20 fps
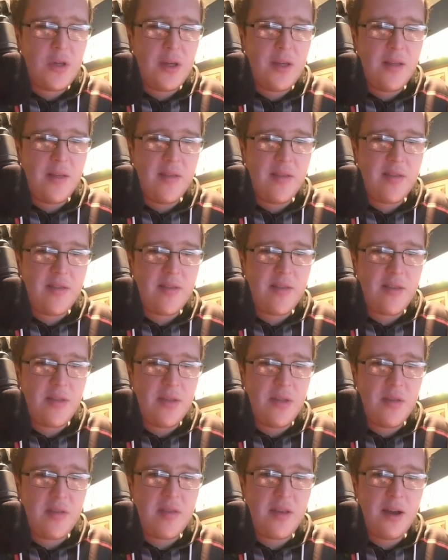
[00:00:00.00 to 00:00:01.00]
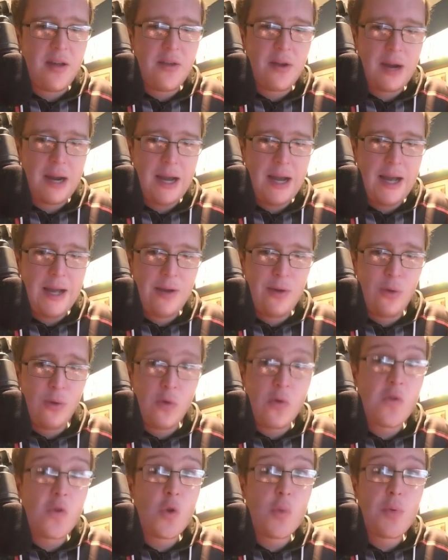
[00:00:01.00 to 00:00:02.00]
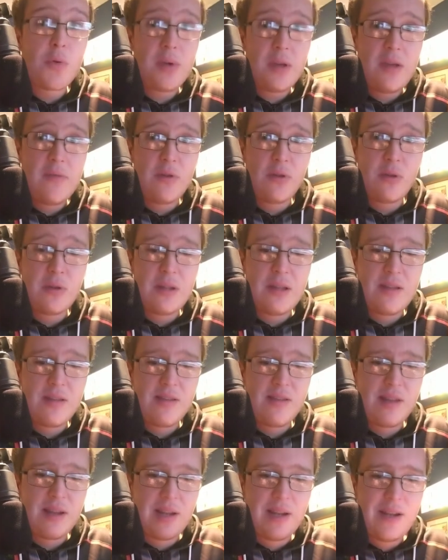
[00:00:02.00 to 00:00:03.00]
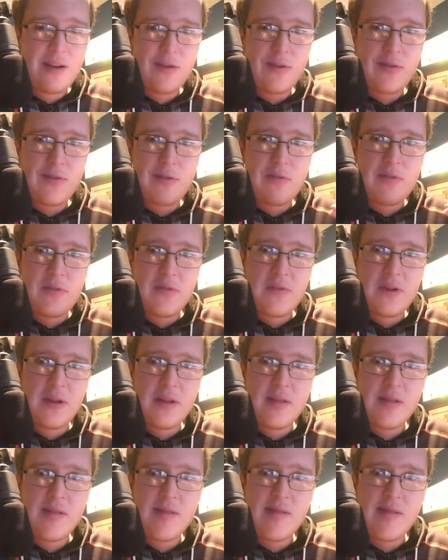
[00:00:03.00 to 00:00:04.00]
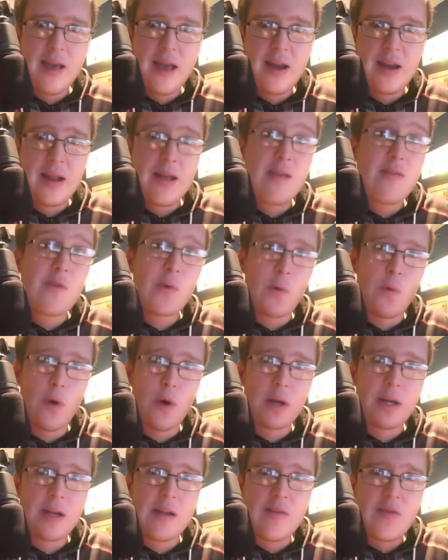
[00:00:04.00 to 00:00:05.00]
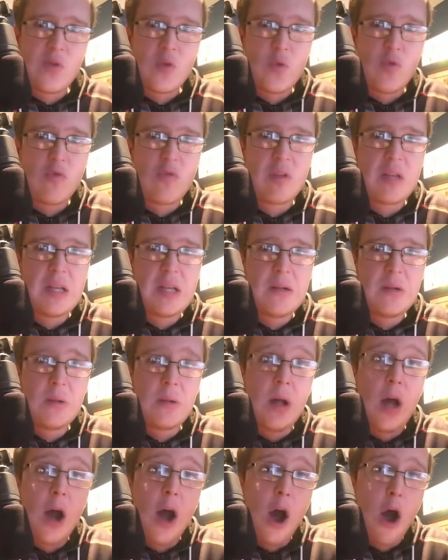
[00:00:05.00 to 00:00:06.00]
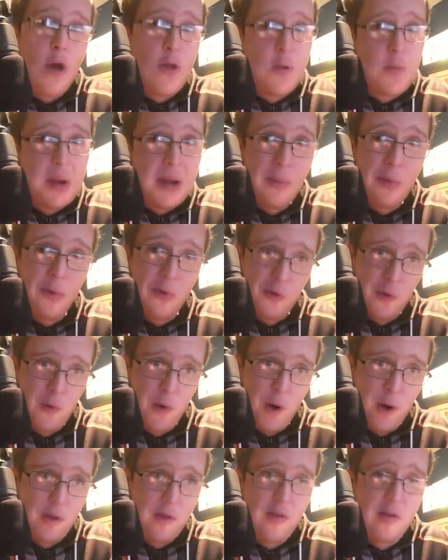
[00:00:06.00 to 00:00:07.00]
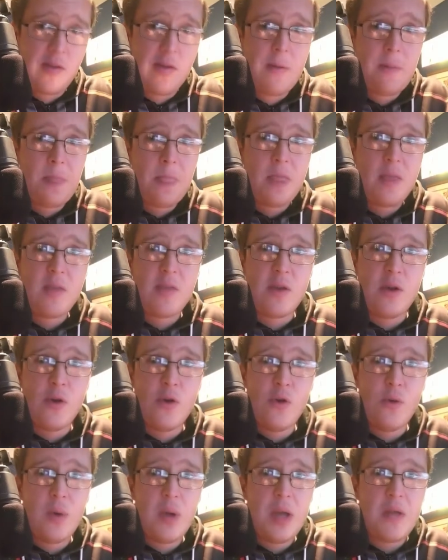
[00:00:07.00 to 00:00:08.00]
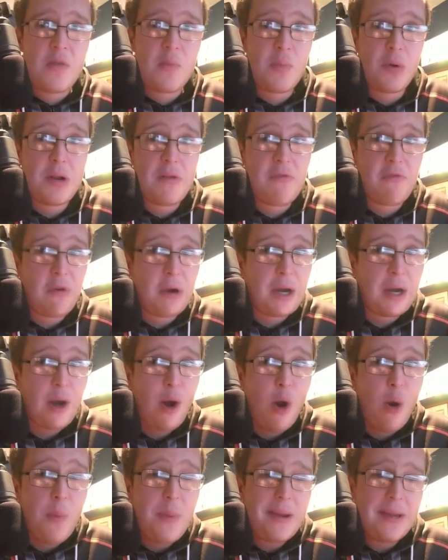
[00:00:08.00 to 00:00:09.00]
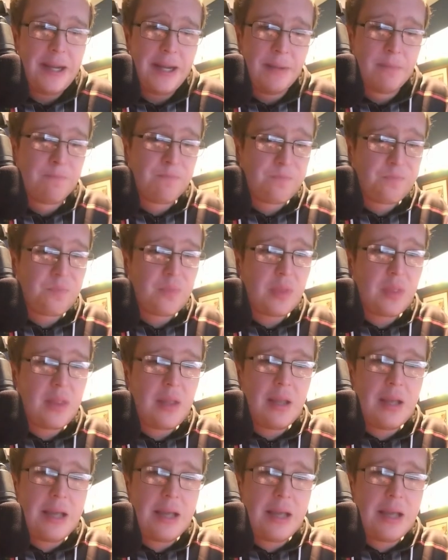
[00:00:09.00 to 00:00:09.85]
which is this other guy who's super evil. He's the leader of the villains, and his quirk is to steal other people's quirks. So it's pretty freaking OP.